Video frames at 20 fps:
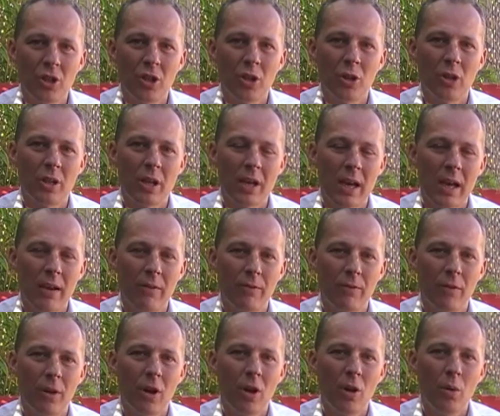that you're going to have
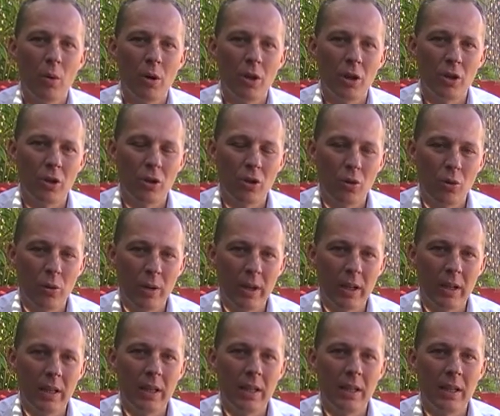when you can
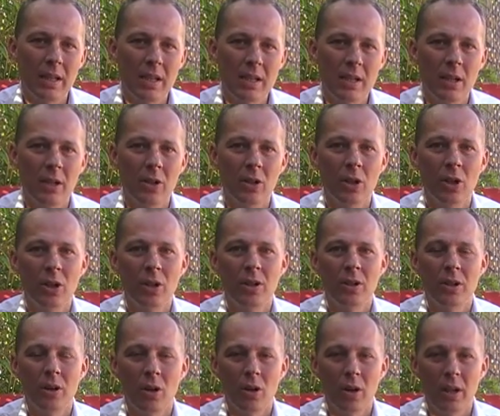quickly and easily learn
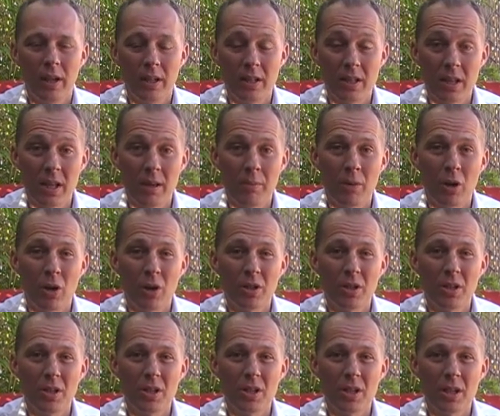the internet
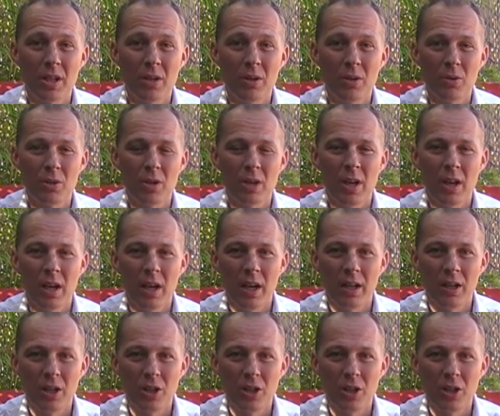marketing skills at